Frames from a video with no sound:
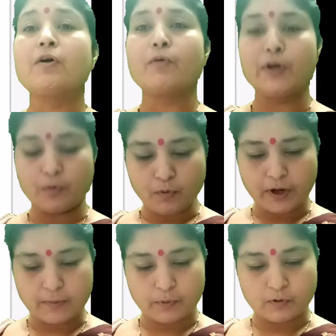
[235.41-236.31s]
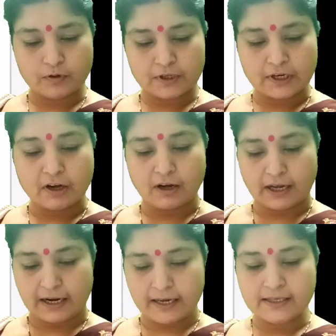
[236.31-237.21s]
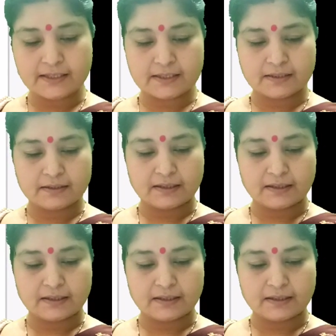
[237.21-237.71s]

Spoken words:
we know about Ganesh.